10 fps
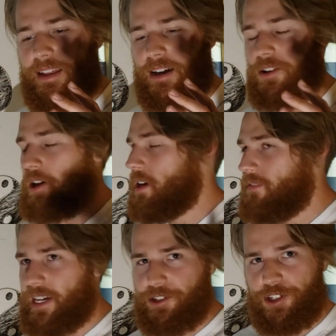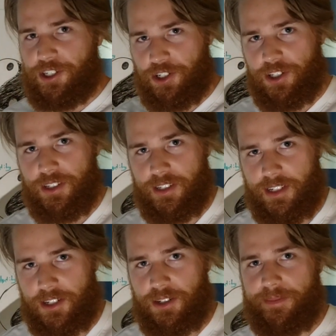a lot of SJs,
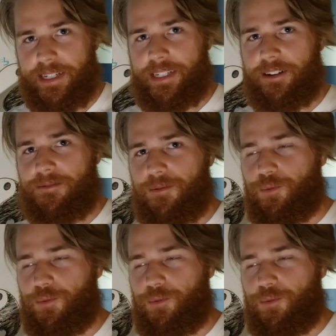such as myself,